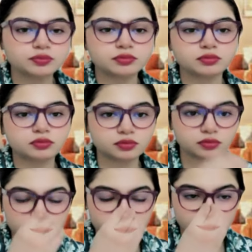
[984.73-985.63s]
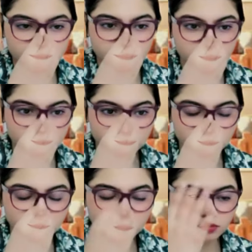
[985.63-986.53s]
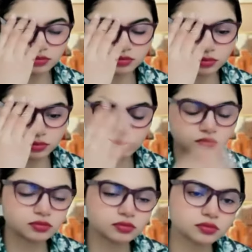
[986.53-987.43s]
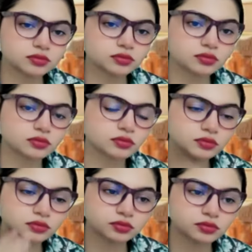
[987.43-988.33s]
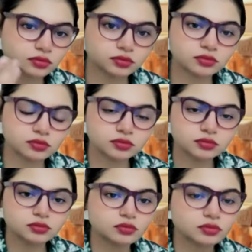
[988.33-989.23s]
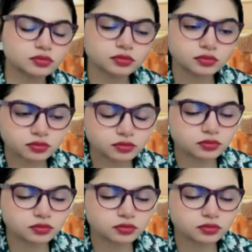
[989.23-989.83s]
No one is speaking in this clip.